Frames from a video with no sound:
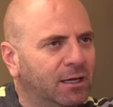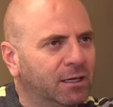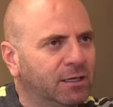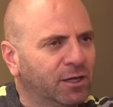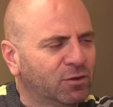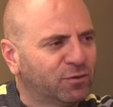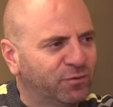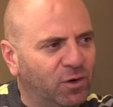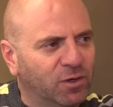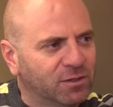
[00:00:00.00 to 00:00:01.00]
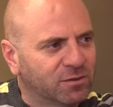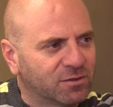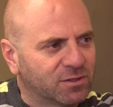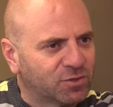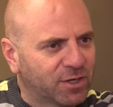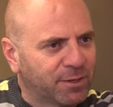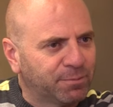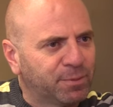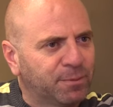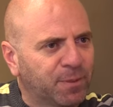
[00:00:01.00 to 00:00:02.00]
not to fall into the
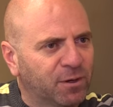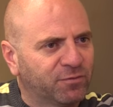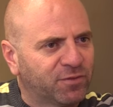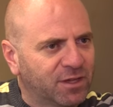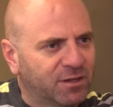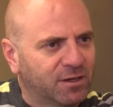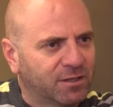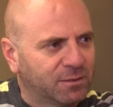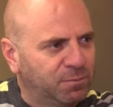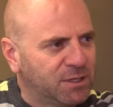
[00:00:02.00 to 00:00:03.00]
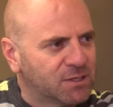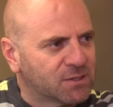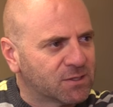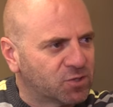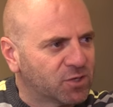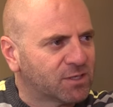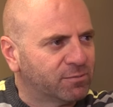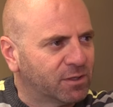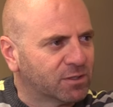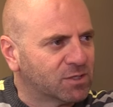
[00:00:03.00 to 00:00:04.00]
trap of thinking that peace is just
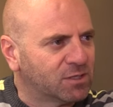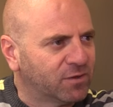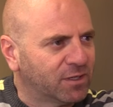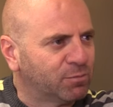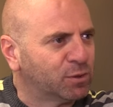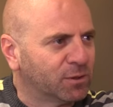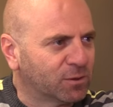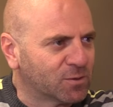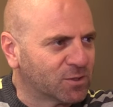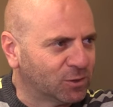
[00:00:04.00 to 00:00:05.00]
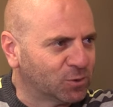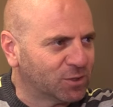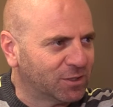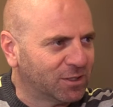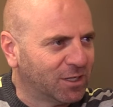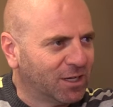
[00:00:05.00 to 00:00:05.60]
about achieving a political solution.